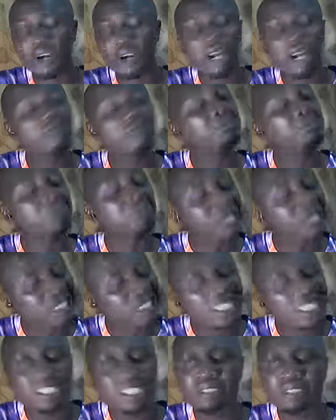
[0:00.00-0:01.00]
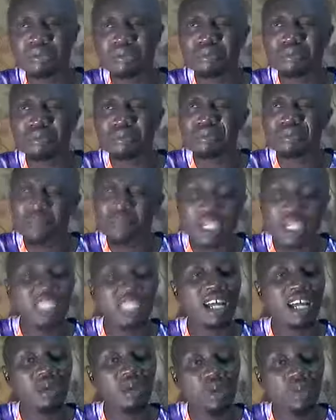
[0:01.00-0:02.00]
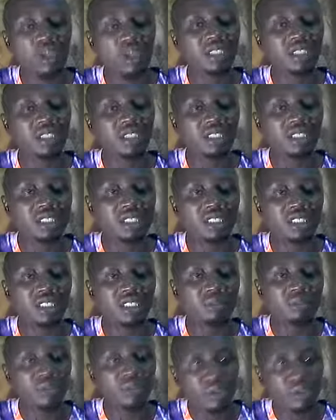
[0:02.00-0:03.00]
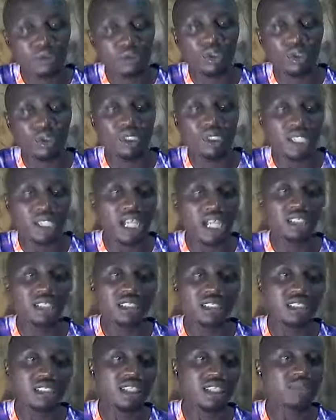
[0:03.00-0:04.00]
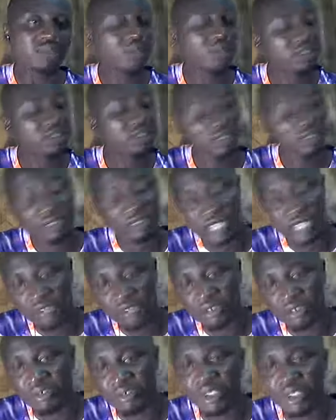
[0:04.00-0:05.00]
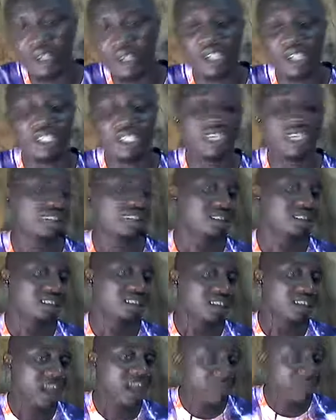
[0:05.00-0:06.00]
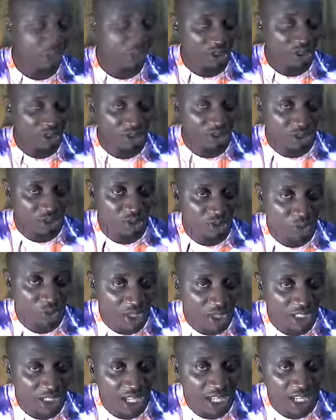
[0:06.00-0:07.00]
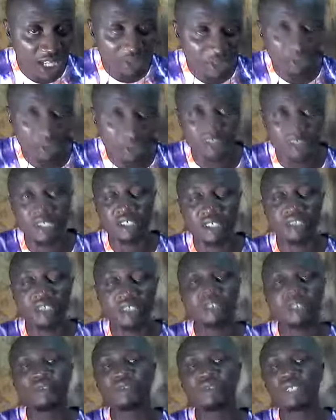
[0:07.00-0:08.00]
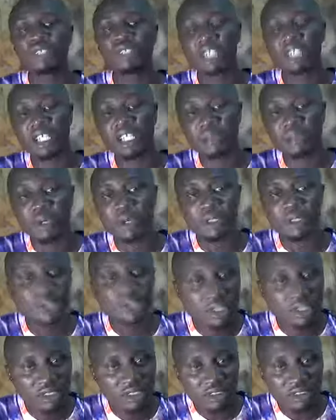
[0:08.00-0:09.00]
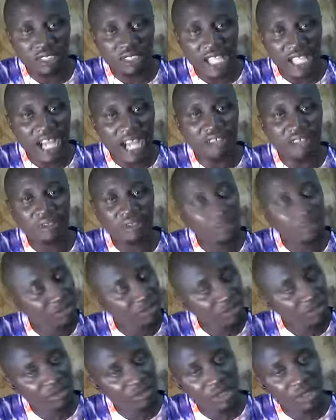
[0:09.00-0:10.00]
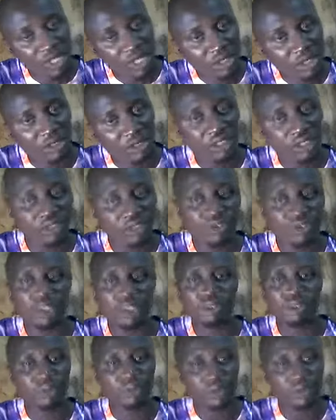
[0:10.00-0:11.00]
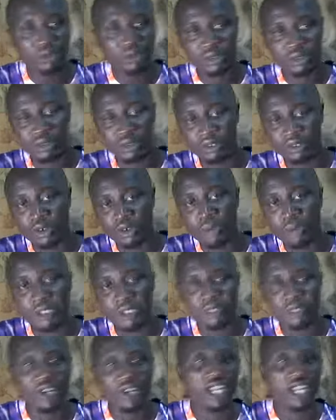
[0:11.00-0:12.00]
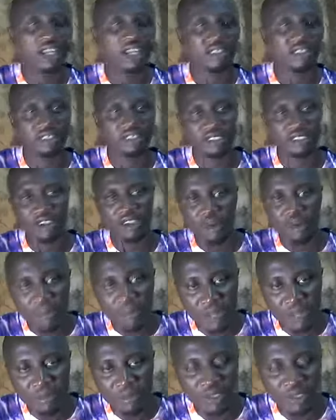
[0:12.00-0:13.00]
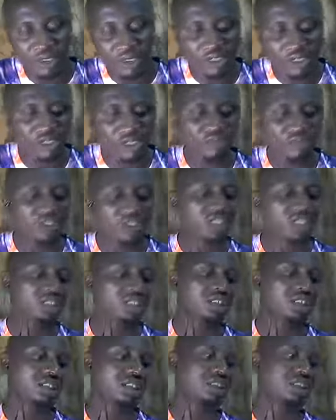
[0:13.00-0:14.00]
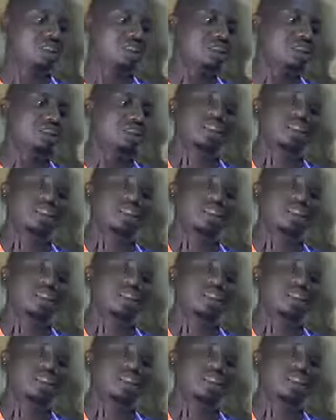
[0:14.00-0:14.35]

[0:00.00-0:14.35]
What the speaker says: or better quality petrol in Nigeria, but you have to figure it out. I've told you the one I know. For 3 months now, going to the 4th month, no misfire on my Peugeot V6 engines,